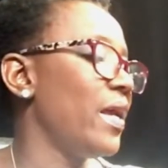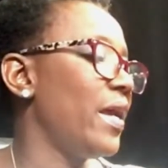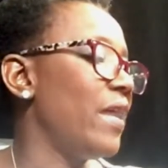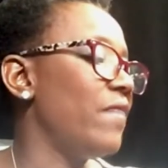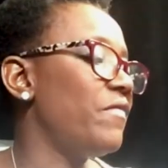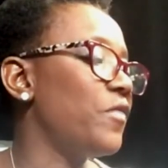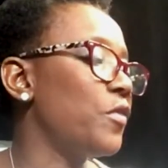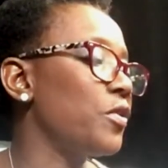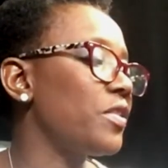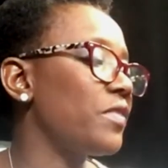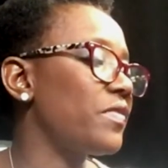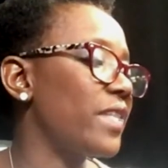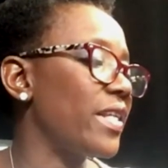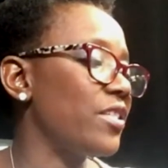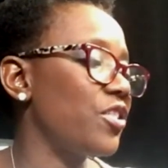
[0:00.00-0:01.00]
A vote of
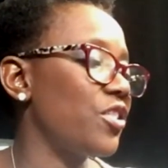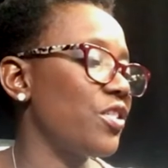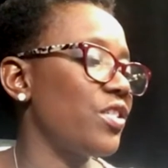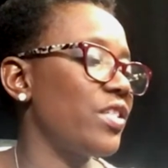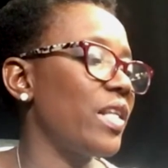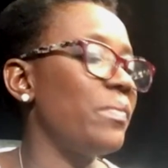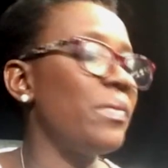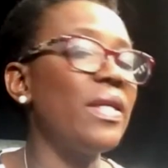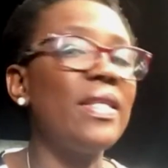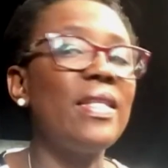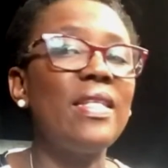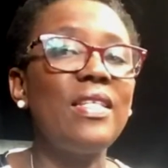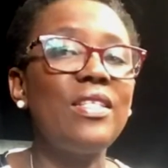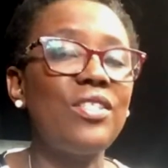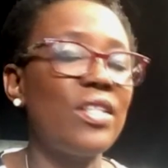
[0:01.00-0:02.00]
censure shall be
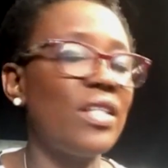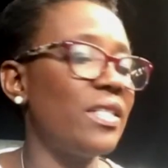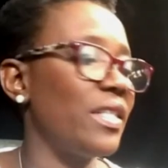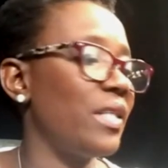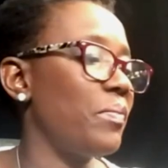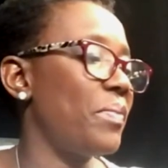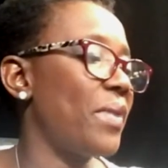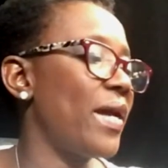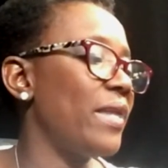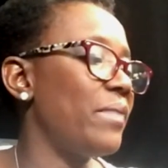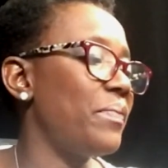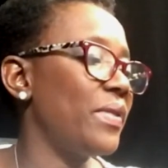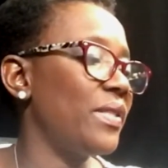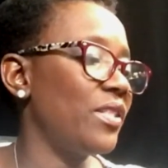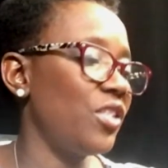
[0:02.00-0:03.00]
initiated by a
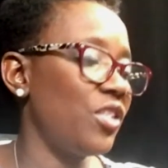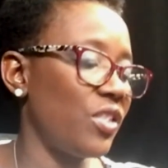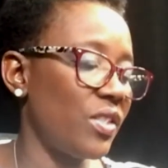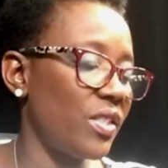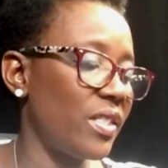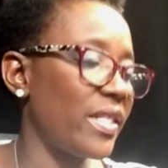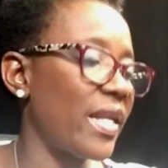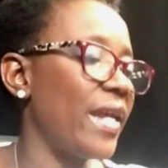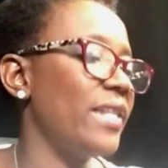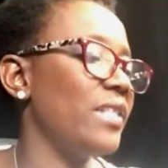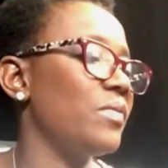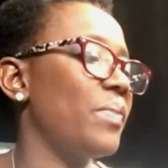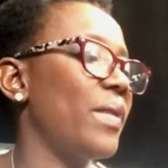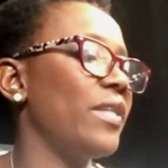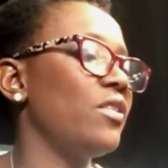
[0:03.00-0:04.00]
petition
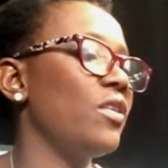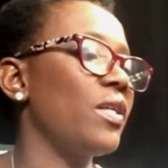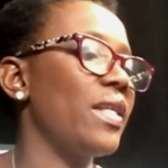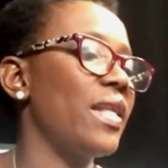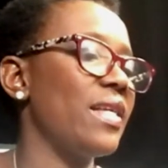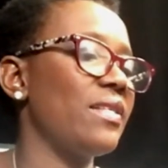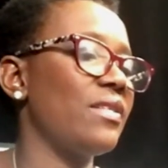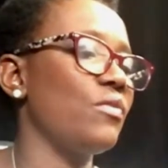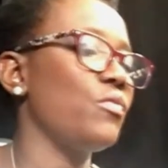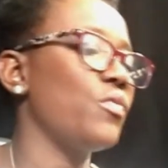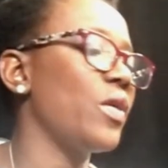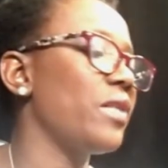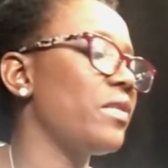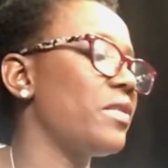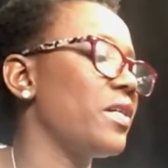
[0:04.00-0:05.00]
signed by not less than
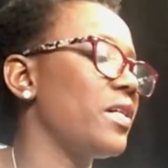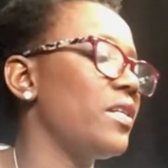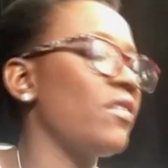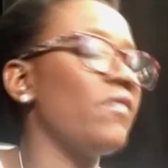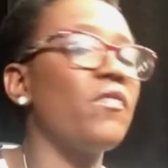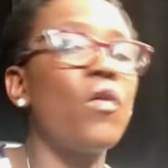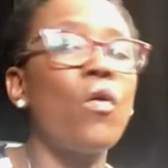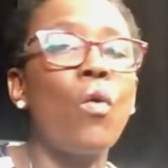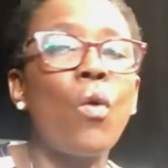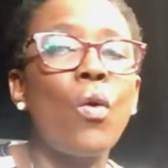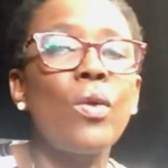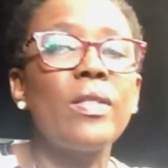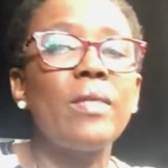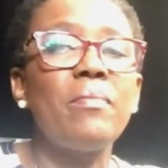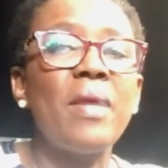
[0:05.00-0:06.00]
1/3 of
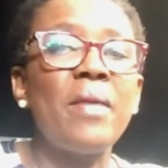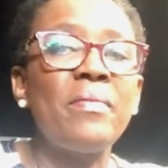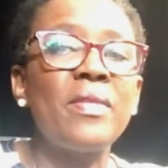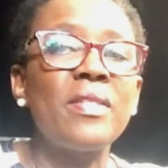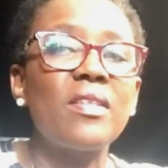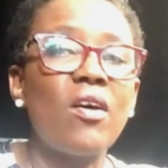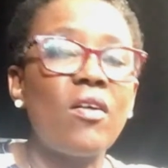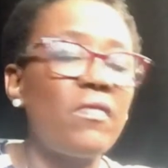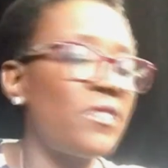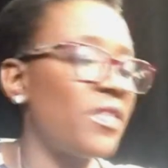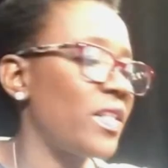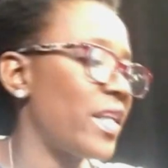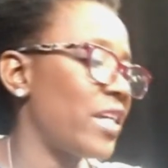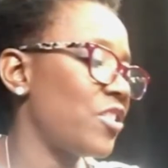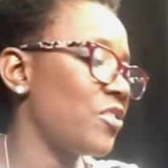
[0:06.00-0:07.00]
all the members of the
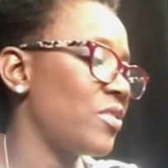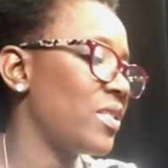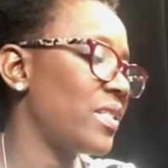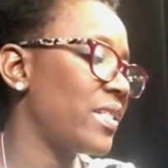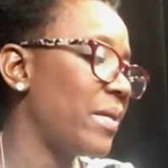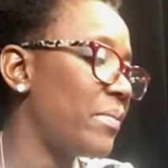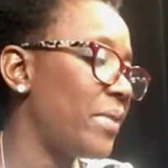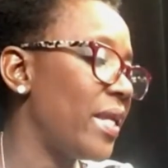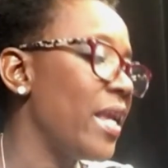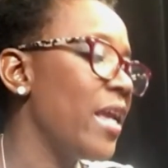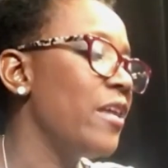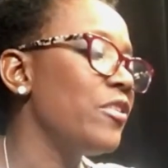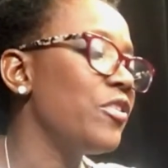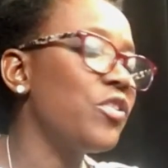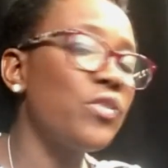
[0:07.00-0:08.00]
National Assembly
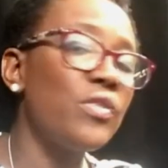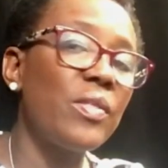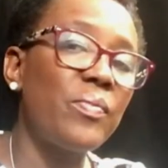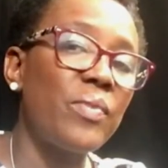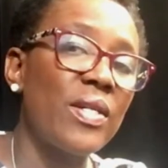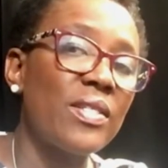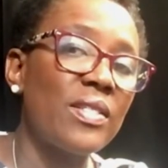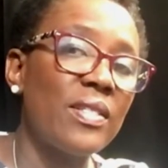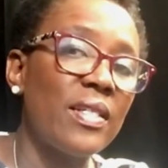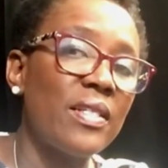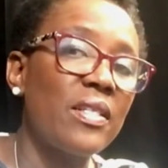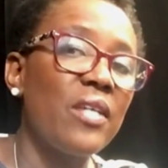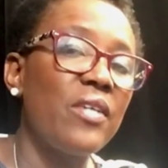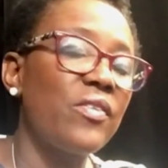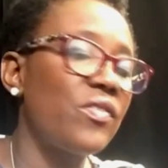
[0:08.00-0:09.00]
to the President
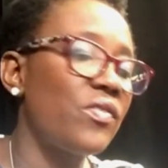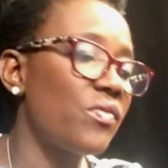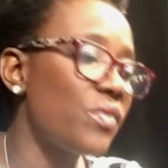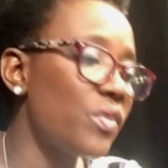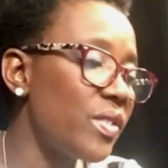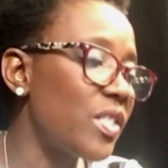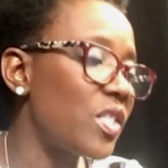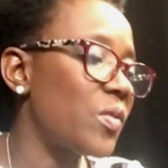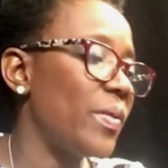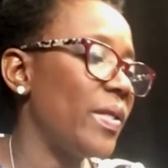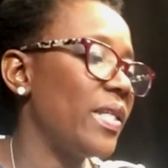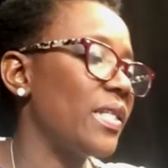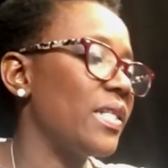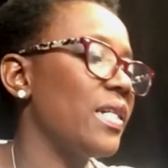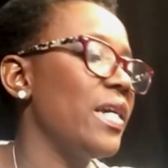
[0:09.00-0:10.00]
through the
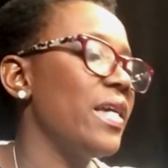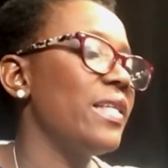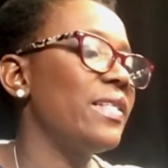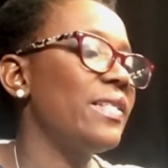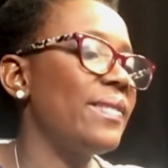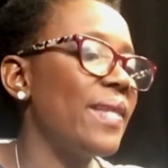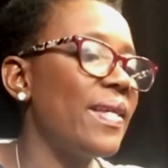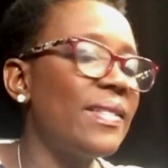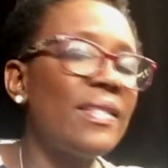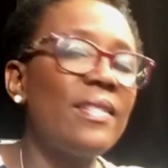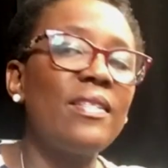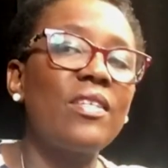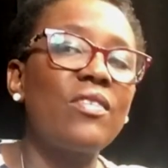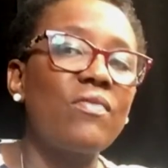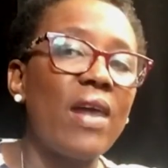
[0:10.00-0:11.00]
Speaker, stating
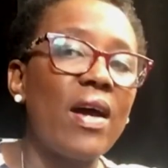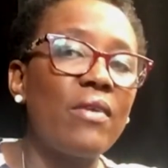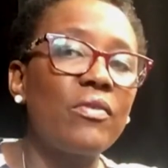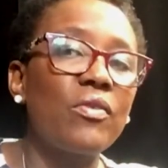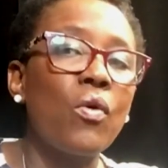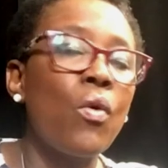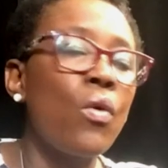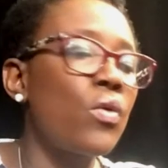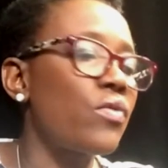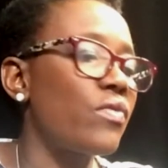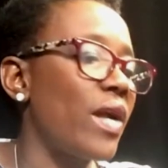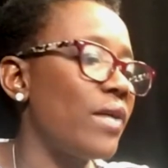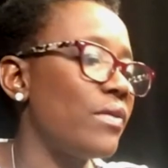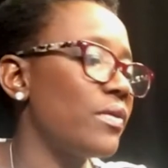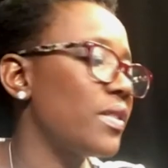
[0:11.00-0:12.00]
the ground or
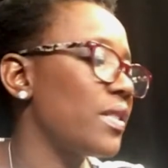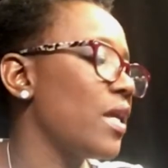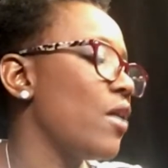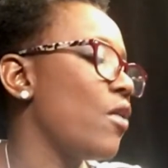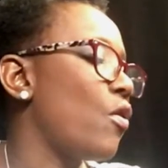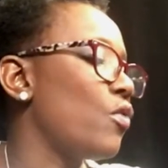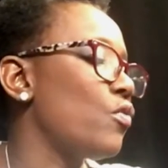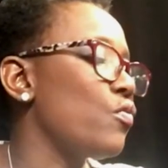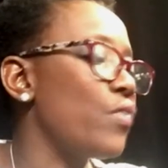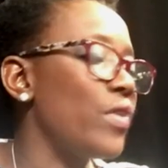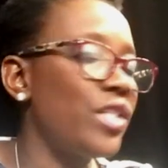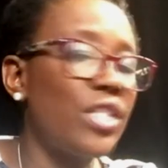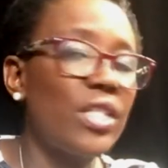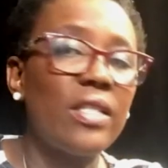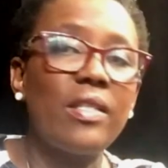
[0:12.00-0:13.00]
grounds on
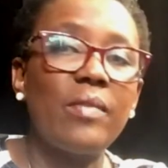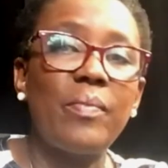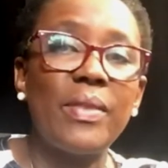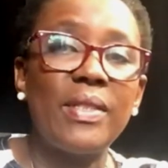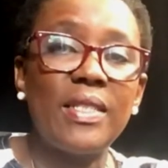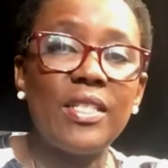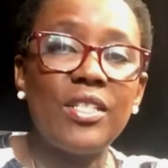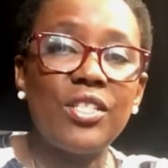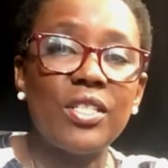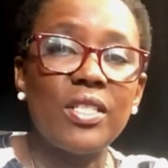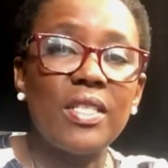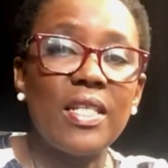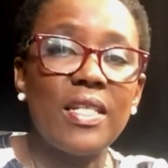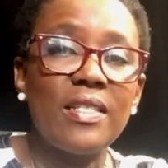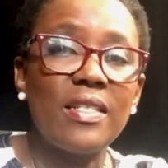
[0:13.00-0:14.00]
which the petition
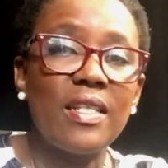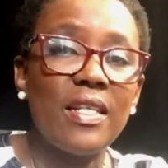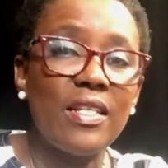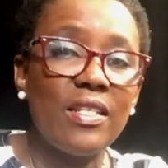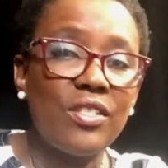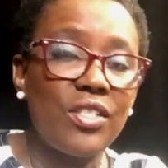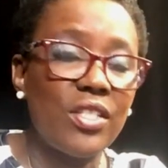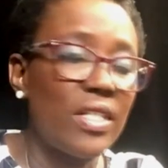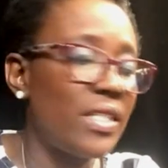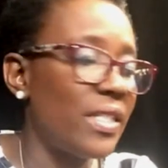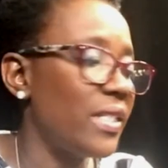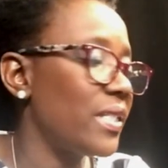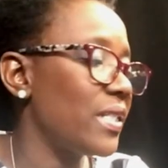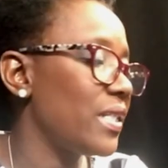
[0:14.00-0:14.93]
is initiated.